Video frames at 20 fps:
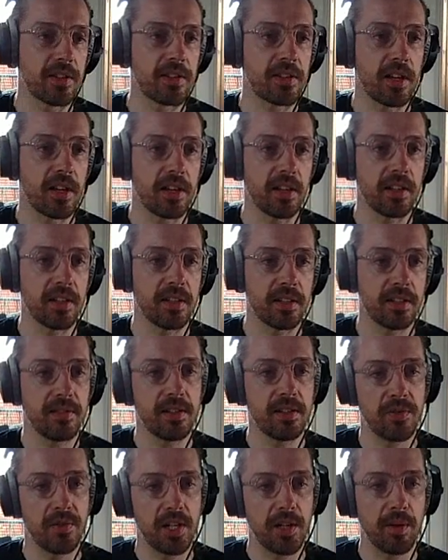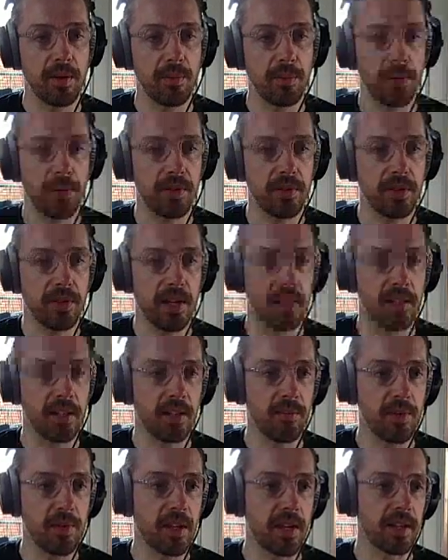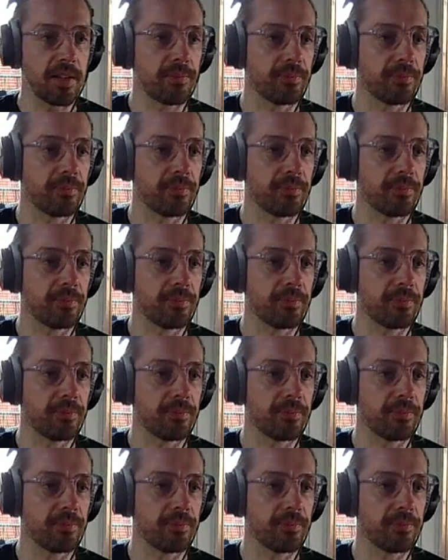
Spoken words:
kind is video input, then give me that.